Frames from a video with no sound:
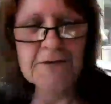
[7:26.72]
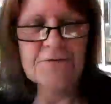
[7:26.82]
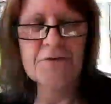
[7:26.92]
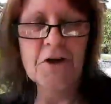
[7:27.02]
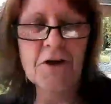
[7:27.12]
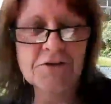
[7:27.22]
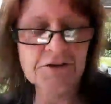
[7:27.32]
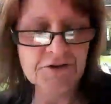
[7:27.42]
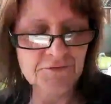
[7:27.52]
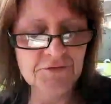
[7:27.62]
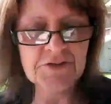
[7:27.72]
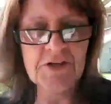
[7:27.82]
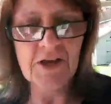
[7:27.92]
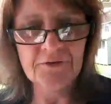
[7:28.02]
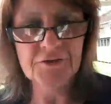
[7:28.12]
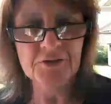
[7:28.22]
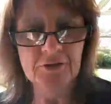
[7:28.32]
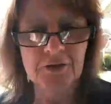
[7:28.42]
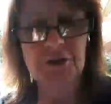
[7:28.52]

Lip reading: Different garden, different sniffs.